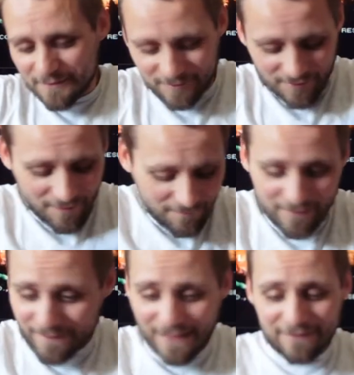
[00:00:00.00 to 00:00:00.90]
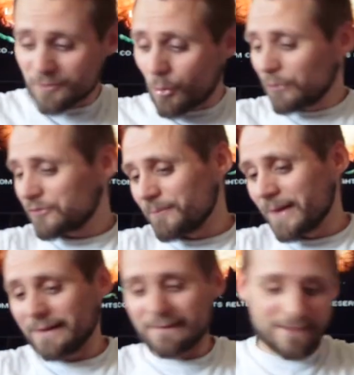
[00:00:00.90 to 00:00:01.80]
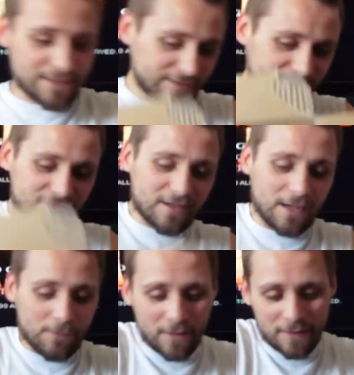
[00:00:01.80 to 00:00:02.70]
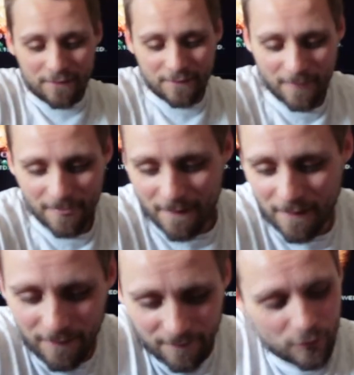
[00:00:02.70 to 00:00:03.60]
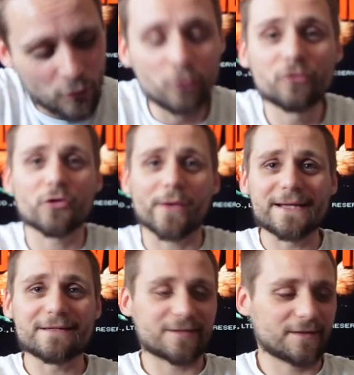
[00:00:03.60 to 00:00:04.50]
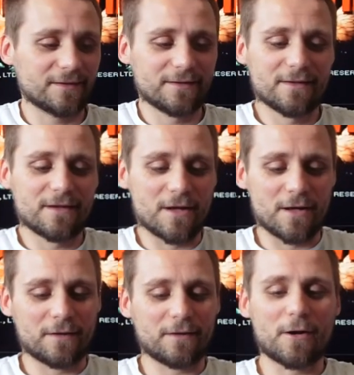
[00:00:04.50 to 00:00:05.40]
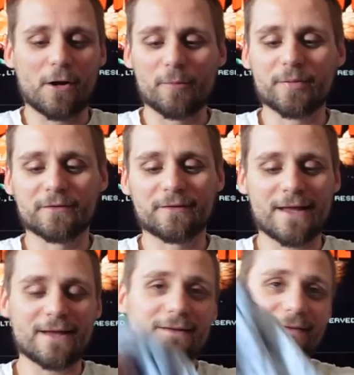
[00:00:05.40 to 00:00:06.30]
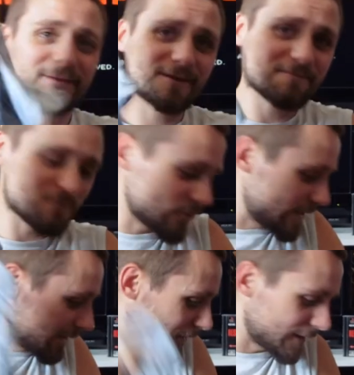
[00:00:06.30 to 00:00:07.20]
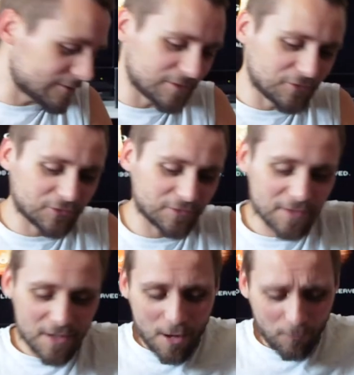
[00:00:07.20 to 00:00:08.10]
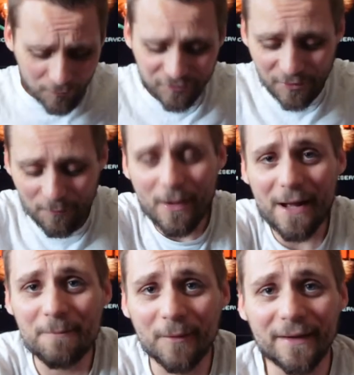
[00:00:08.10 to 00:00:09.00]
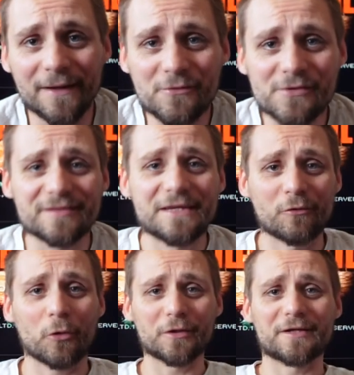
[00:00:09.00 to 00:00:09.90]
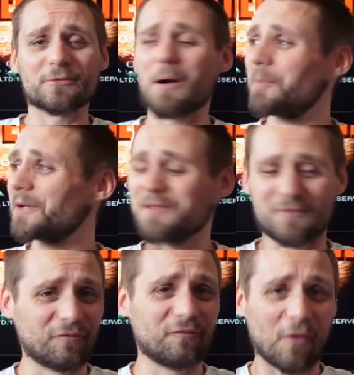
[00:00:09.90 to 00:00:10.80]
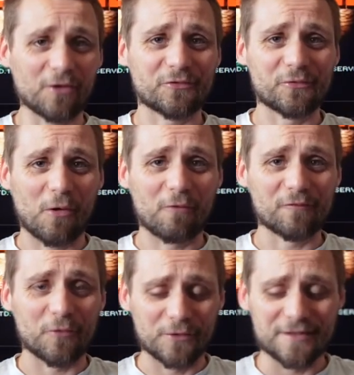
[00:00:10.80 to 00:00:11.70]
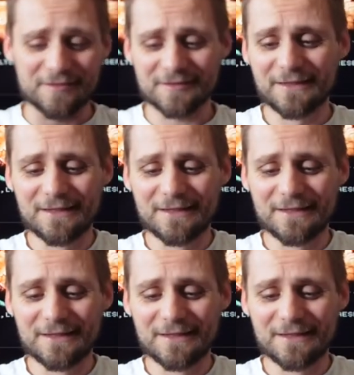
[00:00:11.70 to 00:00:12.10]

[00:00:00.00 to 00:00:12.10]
So that's awesome, mate. That is our loot crate uh, open there really like that t-shirt. I was going to wear my uh, Resident Evil hoodie as well, but it's far too hot for hoodies.